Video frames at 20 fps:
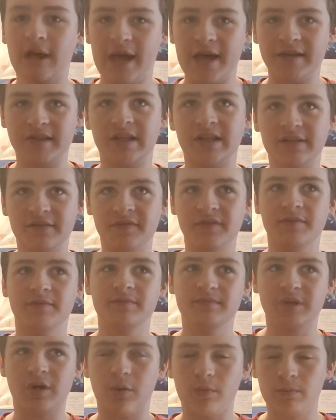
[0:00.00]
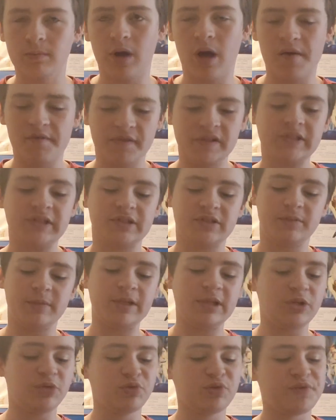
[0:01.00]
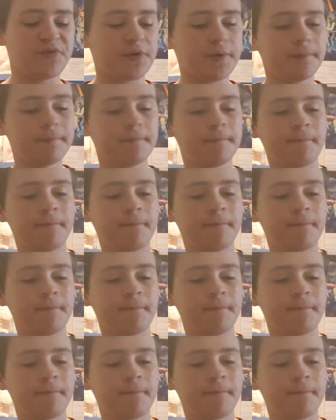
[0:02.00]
as a gift. So, obviously it's going to be a little different.